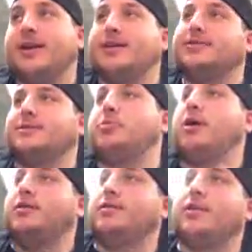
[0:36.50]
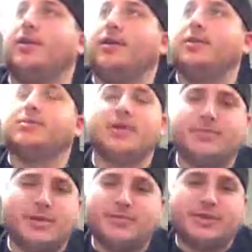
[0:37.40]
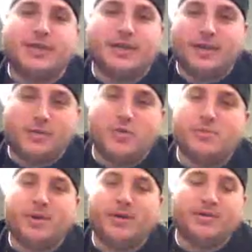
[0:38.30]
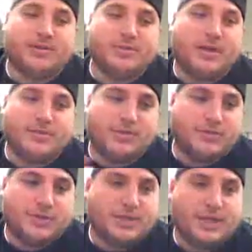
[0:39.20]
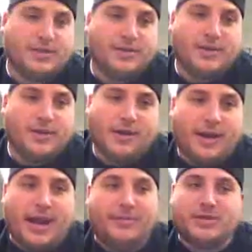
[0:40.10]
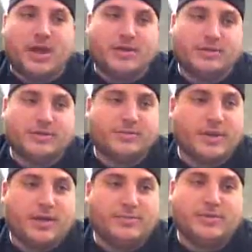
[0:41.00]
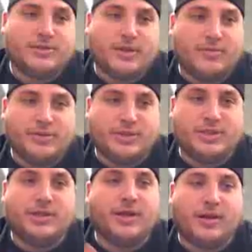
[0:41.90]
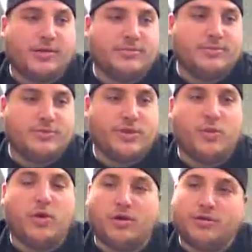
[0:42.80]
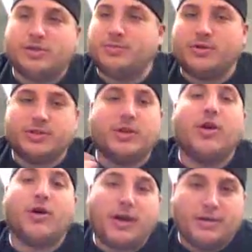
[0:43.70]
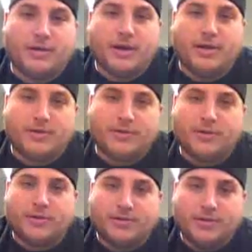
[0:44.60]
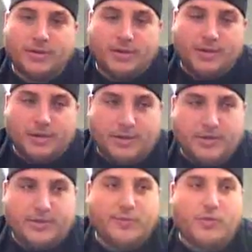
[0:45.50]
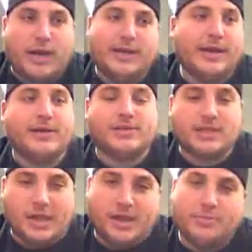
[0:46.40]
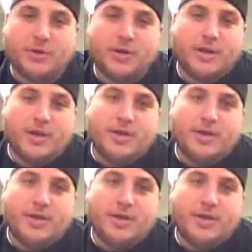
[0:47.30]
and spend. Sometimes I would just get like one beer. Sometimes I would just get an appetizer. Sometimes I would just sit there, drink water, and smoke a cigar out on the veranda outside. But